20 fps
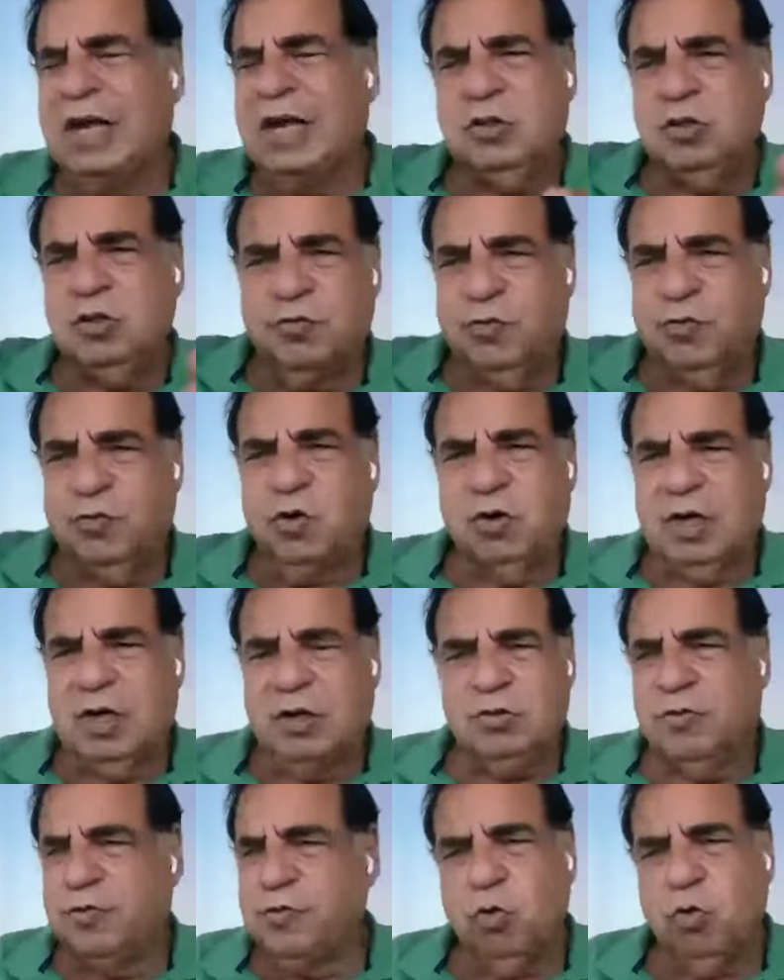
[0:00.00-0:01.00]
kind of all
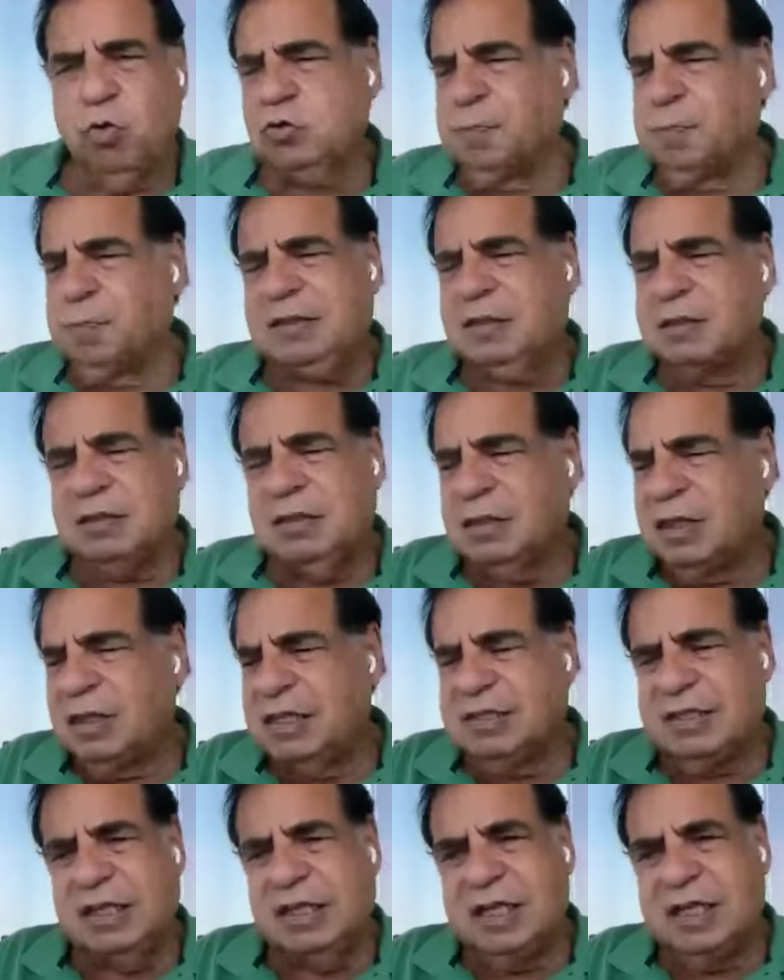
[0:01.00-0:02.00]
kind of rules, but
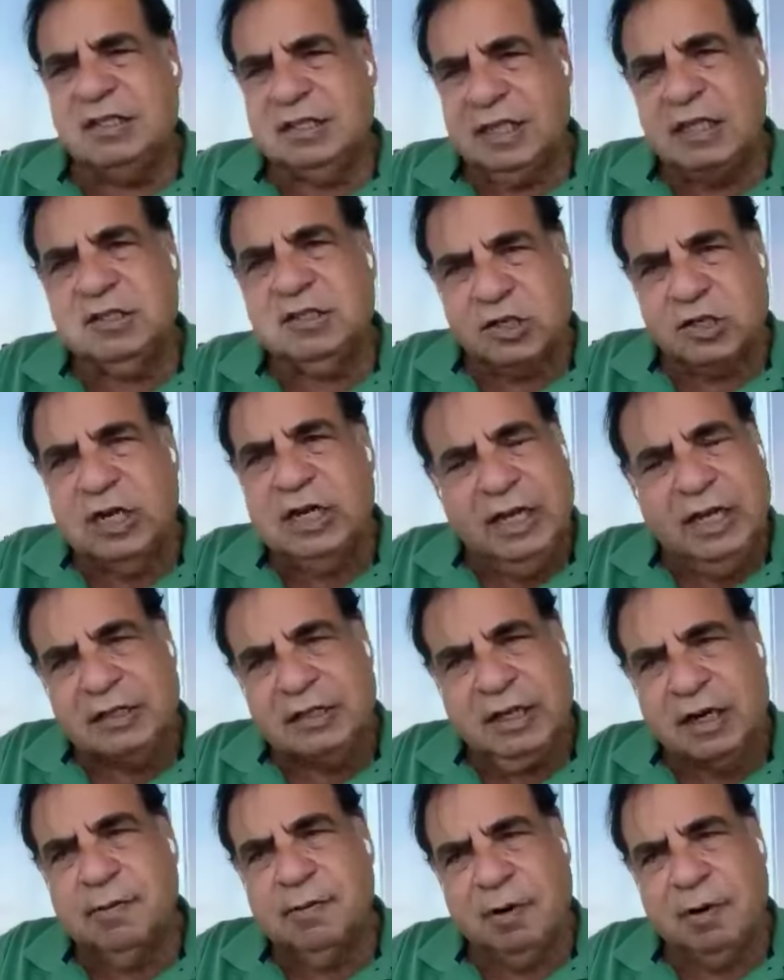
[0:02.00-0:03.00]
it's it's it's really a
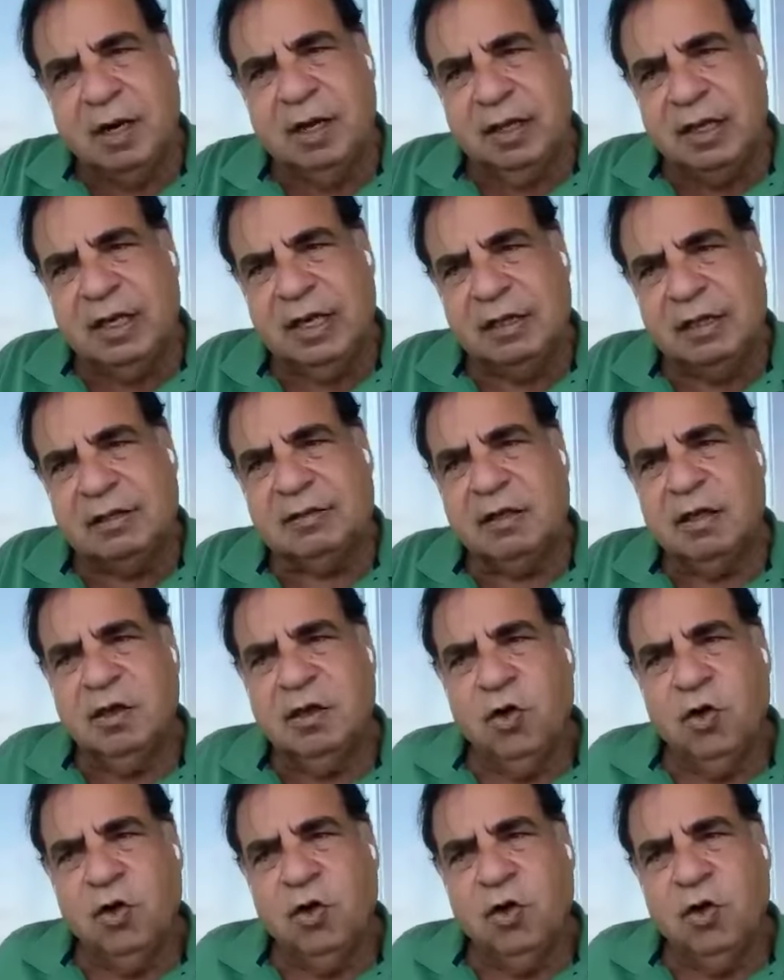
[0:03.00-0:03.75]
terrible hit